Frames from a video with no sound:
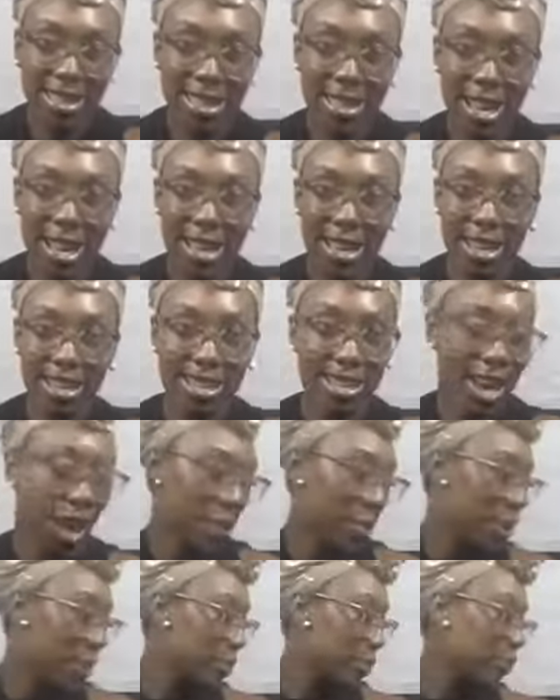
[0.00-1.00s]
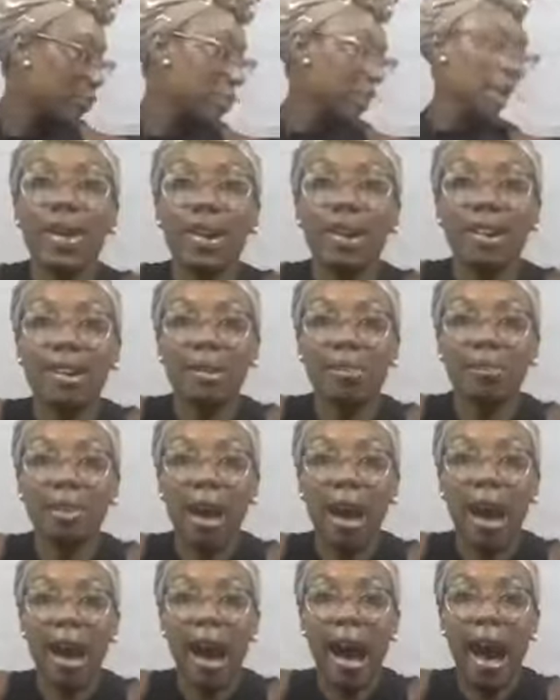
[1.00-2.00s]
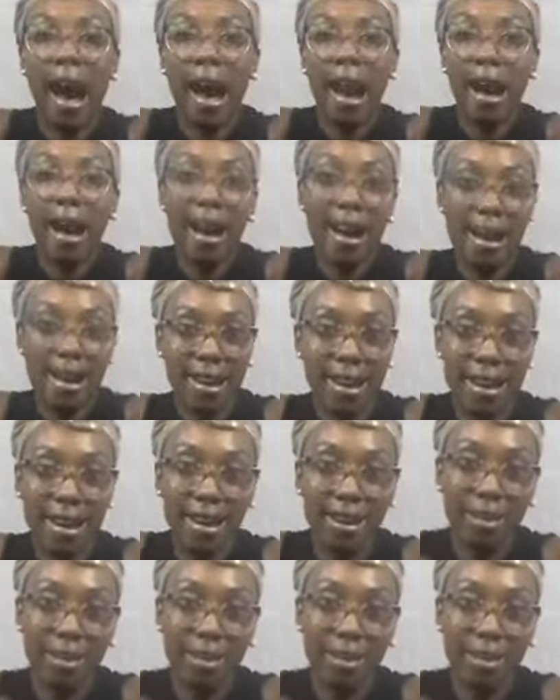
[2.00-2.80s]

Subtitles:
started, shall we? I